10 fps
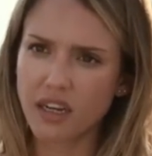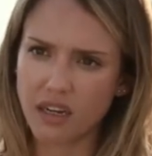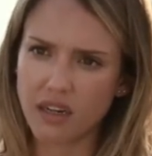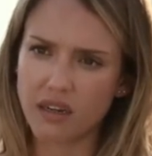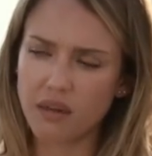
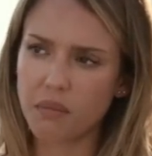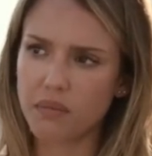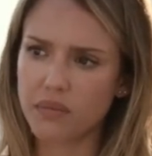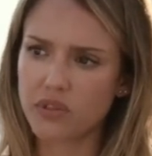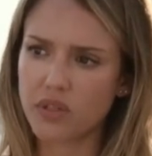
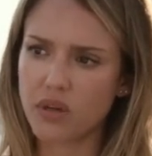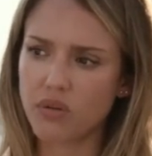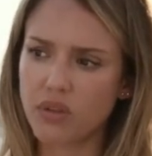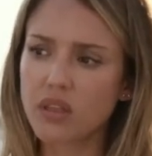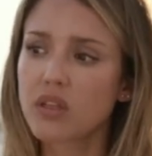
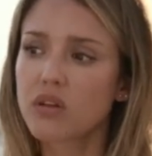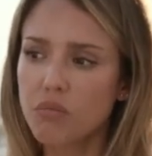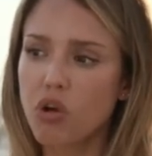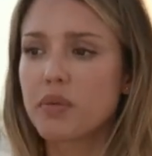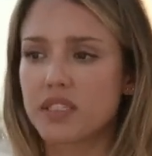So the little
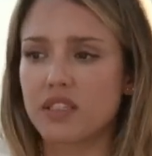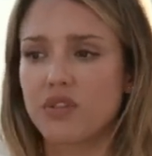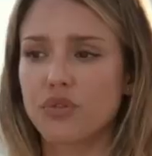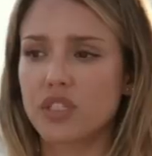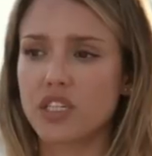moments that
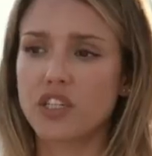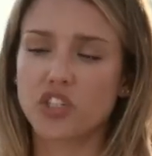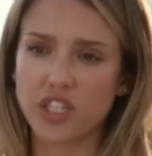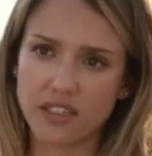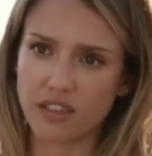you see
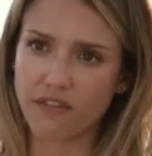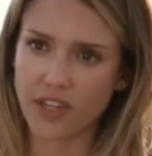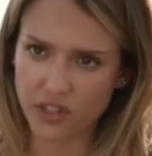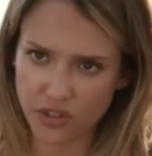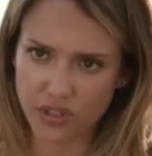Gina
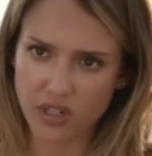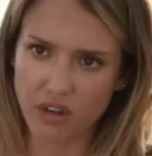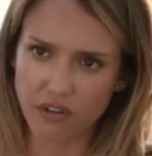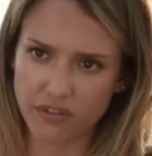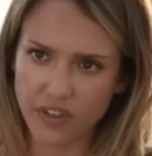defend
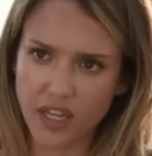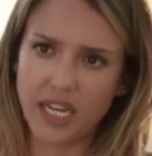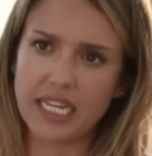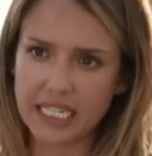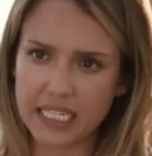herself
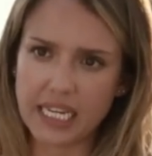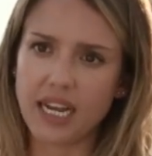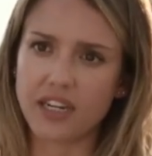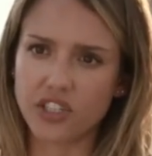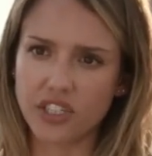and in
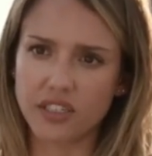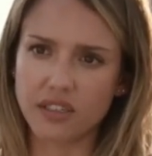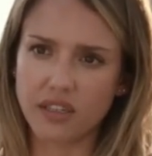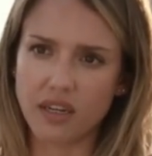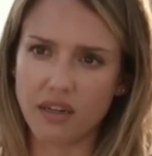
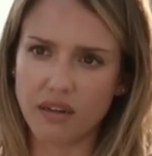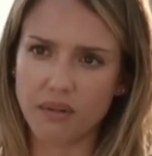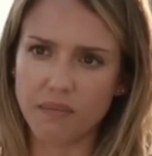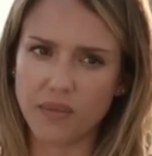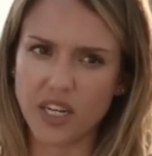action,
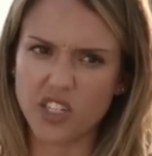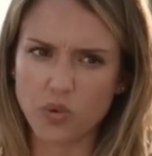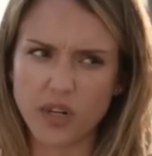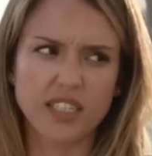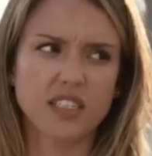I
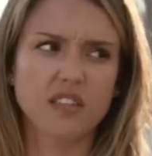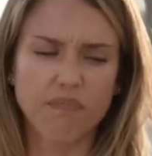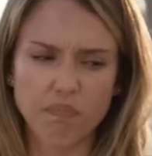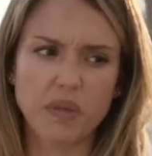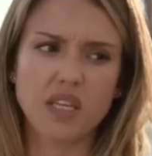just wanted it to
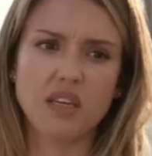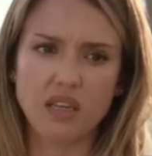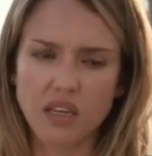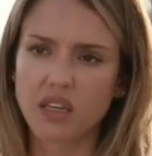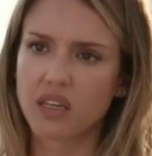
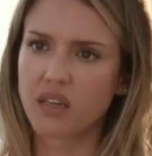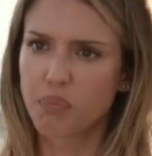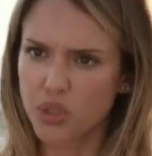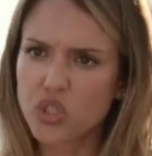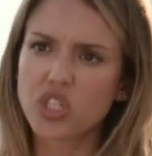be
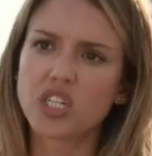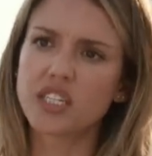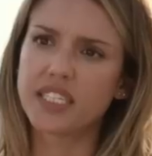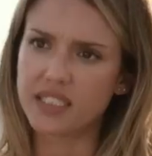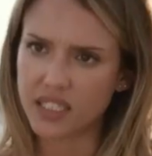
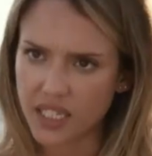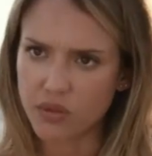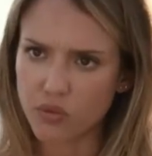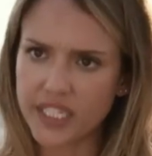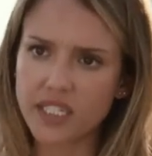brutal
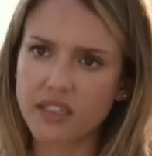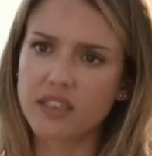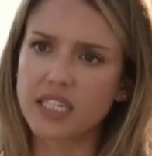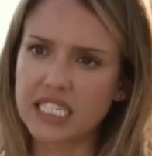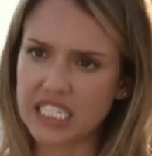and
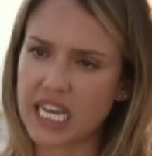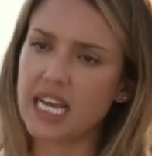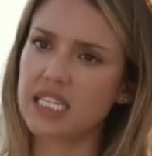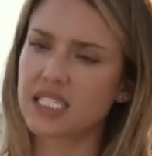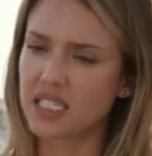real and
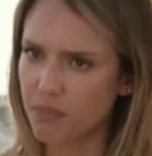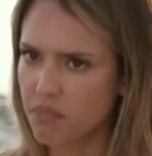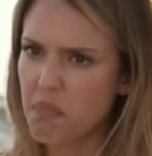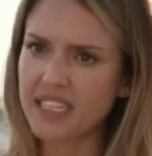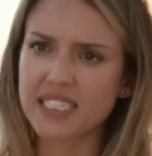intense
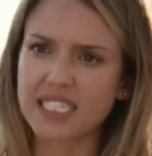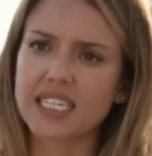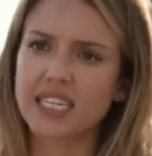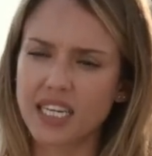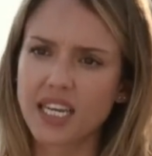and
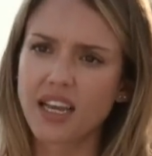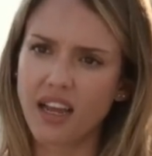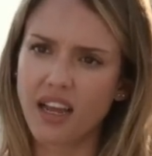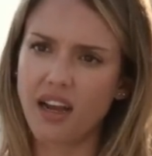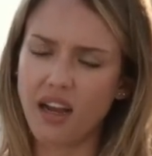messy.
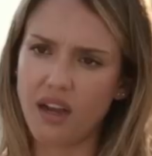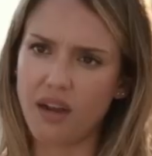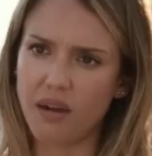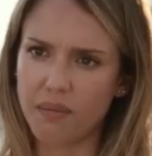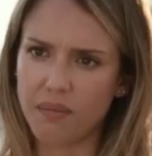
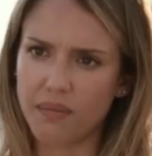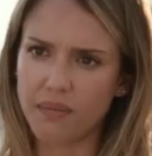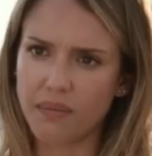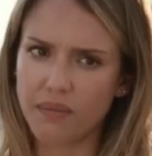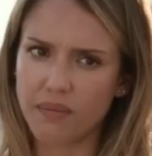
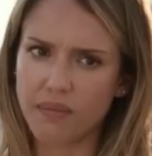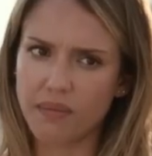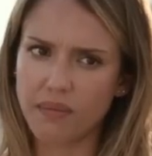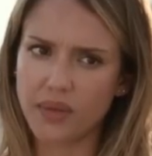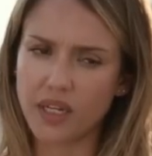
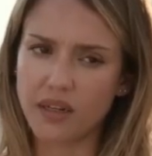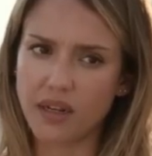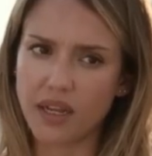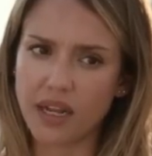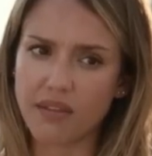
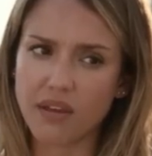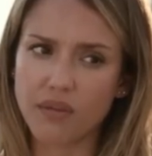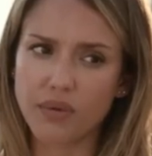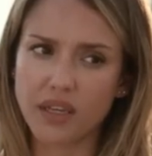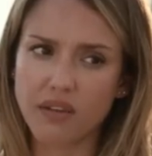And I
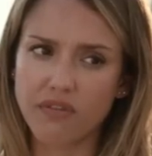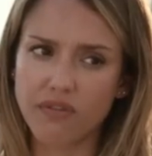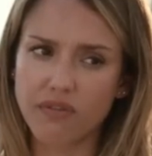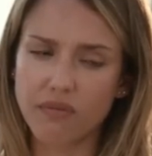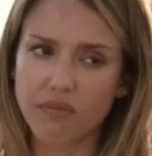think
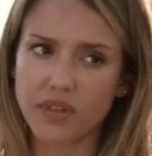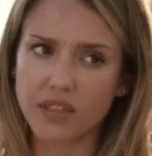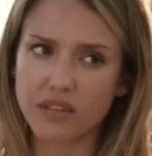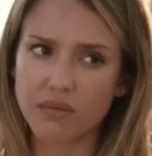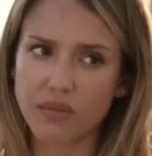
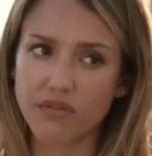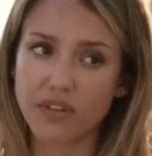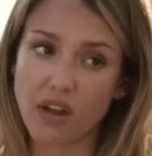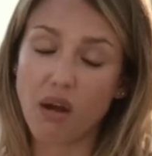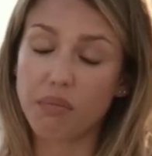we've
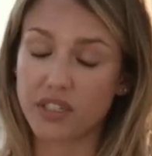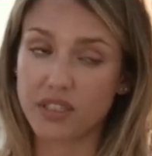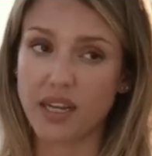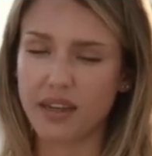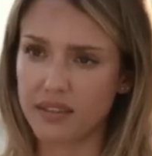
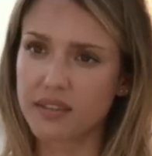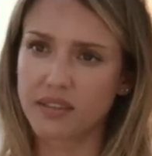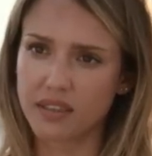accomplished that.